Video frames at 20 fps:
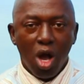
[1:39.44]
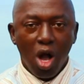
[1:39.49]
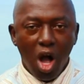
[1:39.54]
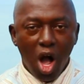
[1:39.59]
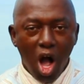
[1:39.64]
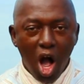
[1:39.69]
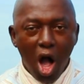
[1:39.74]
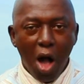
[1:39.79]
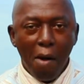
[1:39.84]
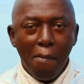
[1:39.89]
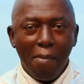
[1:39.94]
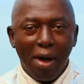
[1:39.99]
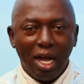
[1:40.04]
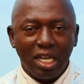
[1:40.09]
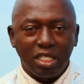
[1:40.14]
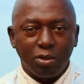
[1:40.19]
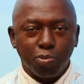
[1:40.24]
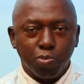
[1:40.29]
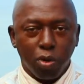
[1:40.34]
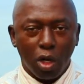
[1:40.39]
all
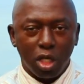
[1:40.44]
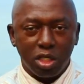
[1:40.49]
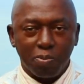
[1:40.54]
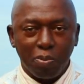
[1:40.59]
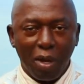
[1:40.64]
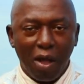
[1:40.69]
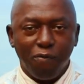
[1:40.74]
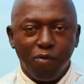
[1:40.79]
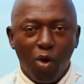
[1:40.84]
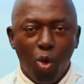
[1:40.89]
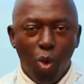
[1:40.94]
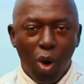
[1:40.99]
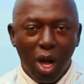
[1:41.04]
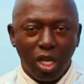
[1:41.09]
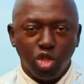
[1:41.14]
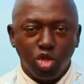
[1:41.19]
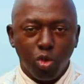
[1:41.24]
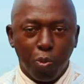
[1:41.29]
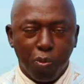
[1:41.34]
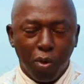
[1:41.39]
must prosper for
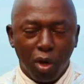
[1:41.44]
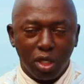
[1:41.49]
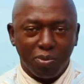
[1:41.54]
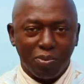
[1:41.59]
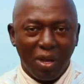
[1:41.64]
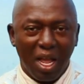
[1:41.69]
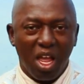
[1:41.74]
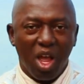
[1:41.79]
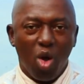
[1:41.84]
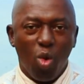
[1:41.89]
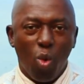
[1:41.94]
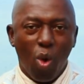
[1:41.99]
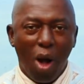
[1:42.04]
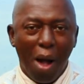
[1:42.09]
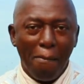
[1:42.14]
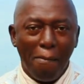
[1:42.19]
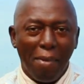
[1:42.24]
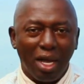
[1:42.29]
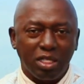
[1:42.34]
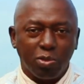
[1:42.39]
one to prosper, and
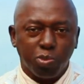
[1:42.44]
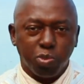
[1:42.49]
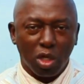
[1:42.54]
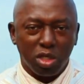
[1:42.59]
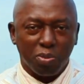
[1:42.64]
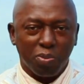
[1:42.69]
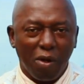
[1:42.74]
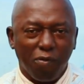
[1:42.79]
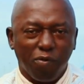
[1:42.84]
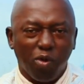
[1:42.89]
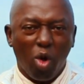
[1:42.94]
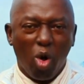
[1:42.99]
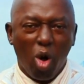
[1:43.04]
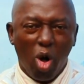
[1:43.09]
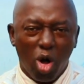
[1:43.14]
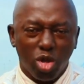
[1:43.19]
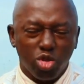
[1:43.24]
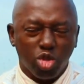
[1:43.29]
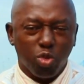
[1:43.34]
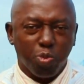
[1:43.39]
one must prosper for
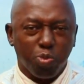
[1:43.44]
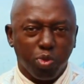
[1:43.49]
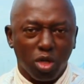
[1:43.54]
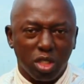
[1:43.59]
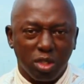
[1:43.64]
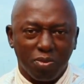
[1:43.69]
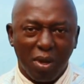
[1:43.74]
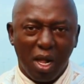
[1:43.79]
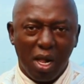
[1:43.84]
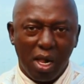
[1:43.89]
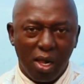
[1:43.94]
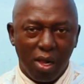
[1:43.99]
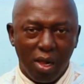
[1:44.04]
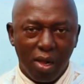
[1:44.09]
all to prosper.